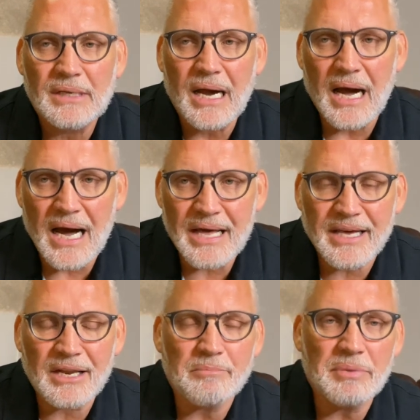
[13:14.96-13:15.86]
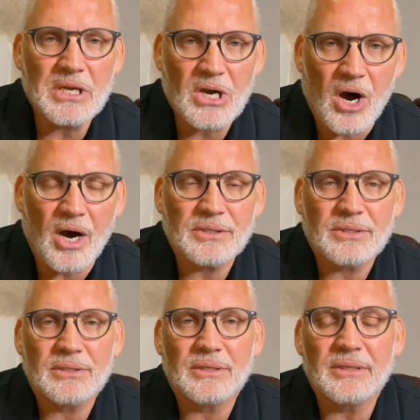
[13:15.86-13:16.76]
are that
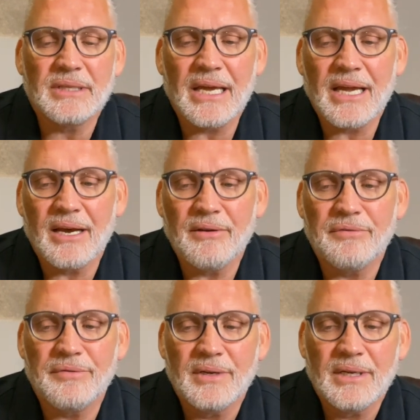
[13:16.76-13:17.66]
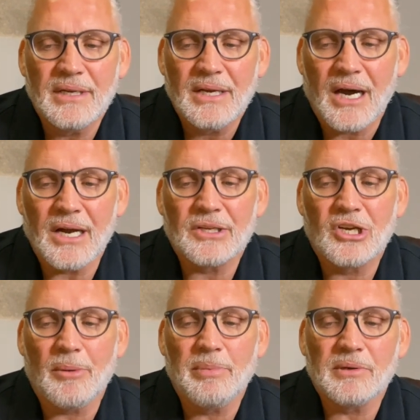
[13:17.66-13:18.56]
because they have
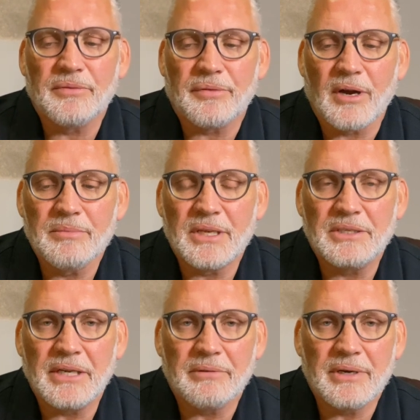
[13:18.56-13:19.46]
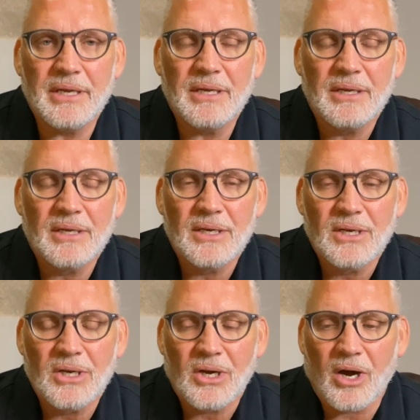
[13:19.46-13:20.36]
uncoupled from the tyranny
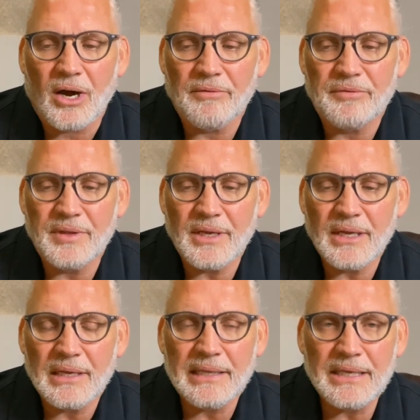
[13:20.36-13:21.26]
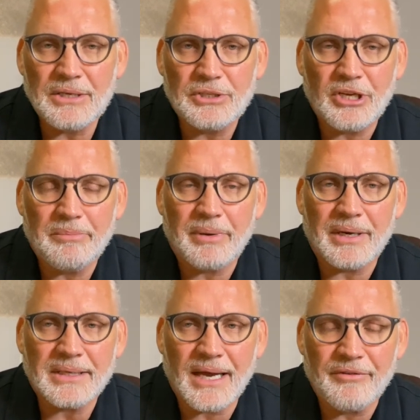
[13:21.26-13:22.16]
of the leadership
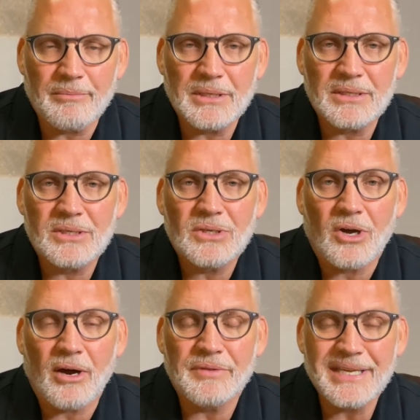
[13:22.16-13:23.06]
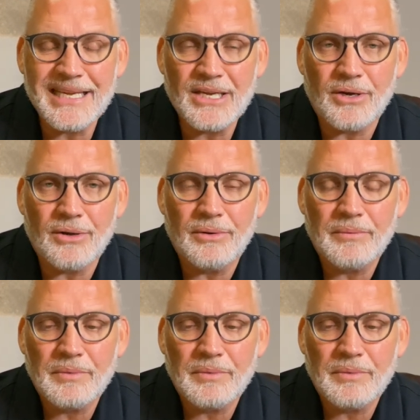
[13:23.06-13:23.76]
and government of the ego